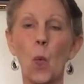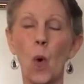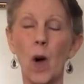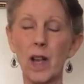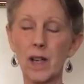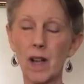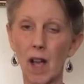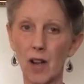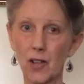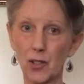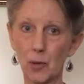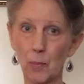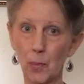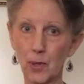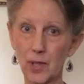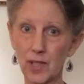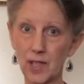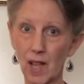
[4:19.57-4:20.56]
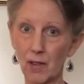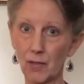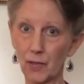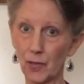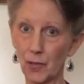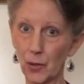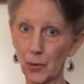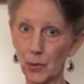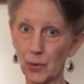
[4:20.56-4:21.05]
100%
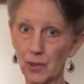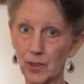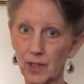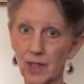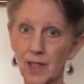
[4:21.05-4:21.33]
fruit